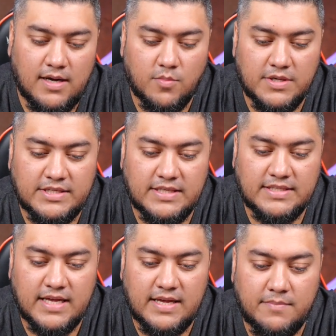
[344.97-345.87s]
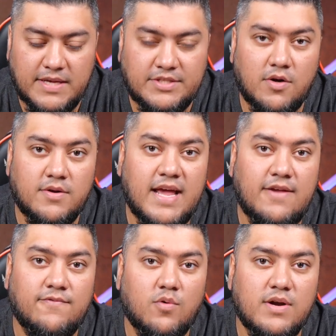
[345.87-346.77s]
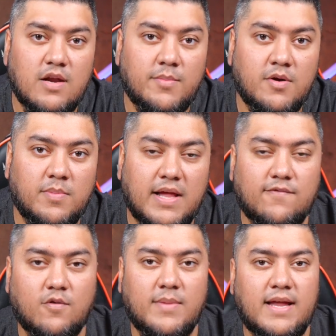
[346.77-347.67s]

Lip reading: which is based on a 4nm platform,